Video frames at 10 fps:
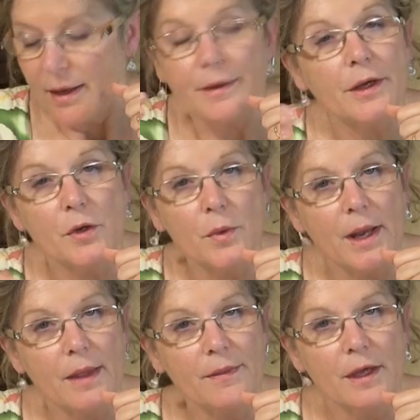And I
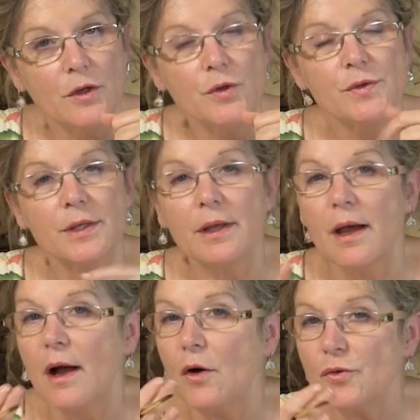create that using
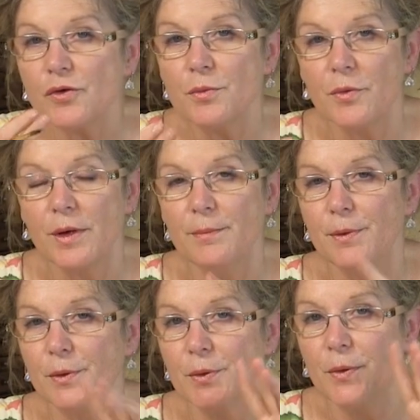ultramarine
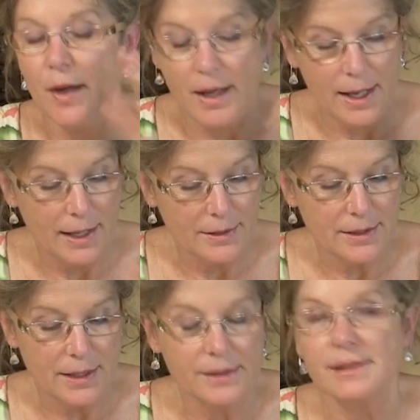blue and
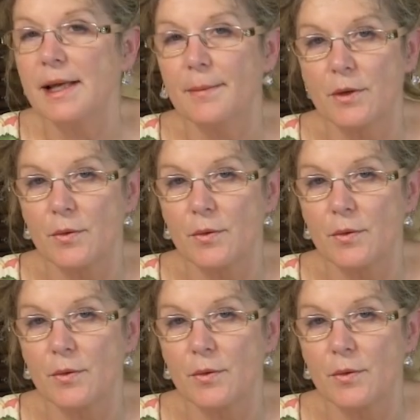our sap